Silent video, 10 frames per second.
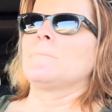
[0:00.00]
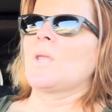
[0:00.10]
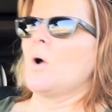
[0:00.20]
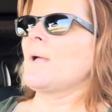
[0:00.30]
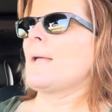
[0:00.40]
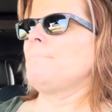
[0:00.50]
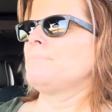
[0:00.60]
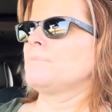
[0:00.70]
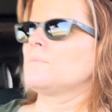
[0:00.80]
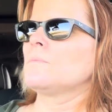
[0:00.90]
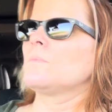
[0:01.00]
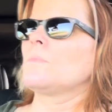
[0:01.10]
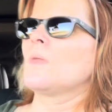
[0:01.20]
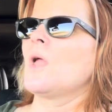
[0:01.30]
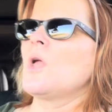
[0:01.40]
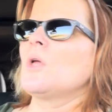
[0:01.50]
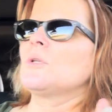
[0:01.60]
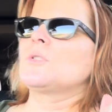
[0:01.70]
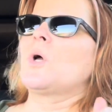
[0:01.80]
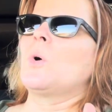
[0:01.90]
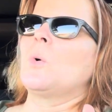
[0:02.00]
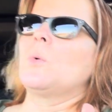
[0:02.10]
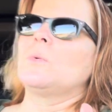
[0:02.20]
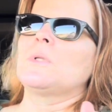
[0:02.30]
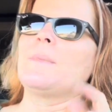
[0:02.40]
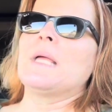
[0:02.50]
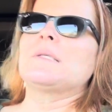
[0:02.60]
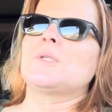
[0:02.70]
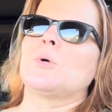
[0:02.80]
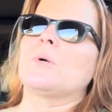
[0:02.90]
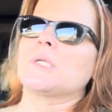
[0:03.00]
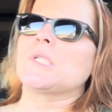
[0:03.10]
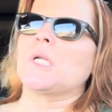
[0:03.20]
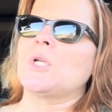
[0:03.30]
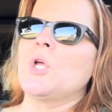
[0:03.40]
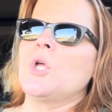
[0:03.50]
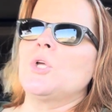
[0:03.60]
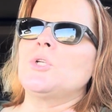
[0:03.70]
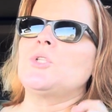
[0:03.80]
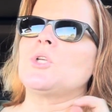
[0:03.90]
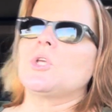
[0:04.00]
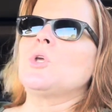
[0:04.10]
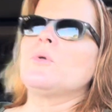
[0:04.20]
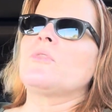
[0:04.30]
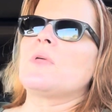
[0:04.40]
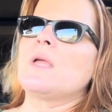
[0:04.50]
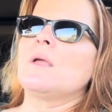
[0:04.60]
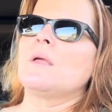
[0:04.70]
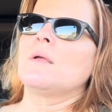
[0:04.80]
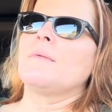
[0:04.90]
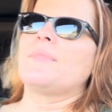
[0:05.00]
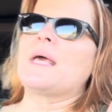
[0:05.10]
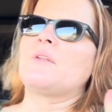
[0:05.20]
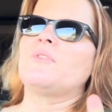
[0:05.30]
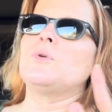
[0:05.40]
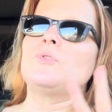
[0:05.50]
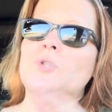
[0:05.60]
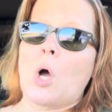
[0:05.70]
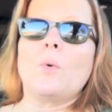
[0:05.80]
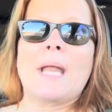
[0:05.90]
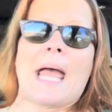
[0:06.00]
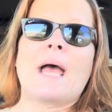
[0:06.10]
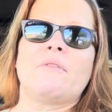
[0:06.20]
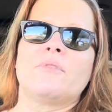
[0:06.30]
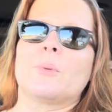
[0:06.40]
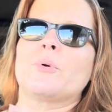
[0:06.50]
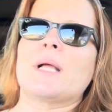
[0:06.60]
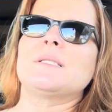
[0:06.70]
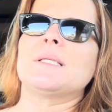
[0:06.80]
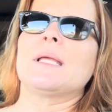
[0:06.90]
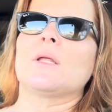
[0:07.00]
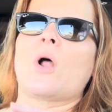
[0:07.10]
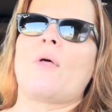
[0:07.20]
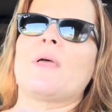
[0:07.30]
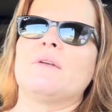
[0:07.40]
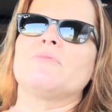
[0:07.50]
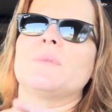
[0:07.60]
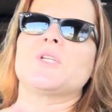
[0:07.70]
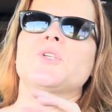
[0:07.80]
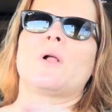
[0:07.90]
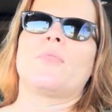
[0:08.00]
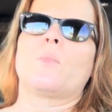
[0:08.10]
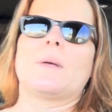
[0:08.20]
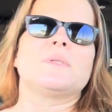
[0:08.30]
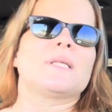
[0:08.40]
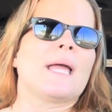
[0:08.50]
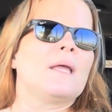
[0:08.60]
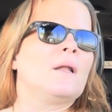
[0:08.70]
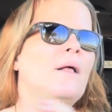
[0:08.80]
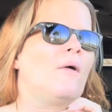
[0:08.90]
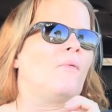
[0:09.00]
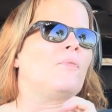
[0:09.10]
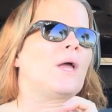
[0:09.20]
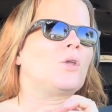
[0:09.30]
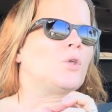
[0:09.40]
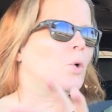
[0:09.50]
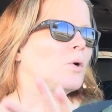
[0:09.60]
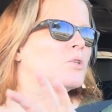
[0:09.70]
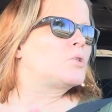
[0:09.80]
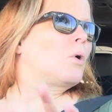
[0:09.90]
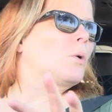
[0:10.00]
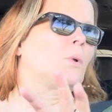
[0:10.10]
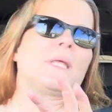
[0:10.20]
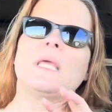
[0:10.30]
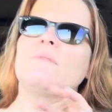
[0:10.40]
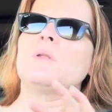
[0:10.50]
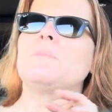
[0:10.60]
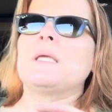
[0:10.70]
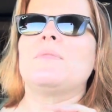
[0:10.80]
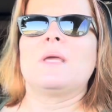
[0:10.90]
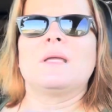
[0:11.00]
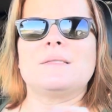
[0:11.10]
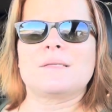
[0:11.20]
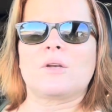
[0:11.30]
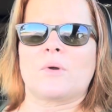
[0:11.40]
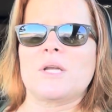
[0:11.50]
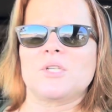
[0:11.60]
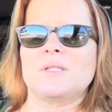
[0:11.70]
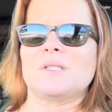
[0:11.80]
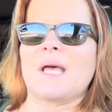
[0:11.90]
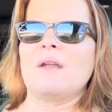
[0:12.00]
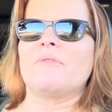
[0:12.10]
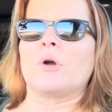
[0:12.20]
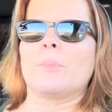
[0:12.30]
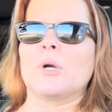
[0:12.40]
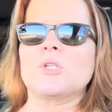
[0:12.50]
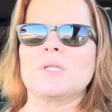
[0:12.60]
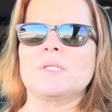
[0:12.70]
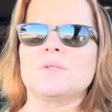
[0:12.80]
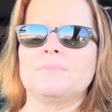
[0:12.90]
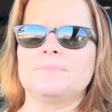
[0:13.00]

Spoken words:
Okay. So let me ask you a question. Do you think that if you don't have the pricing and all that information on the website, that your store will even be in the consideration set for a purchase?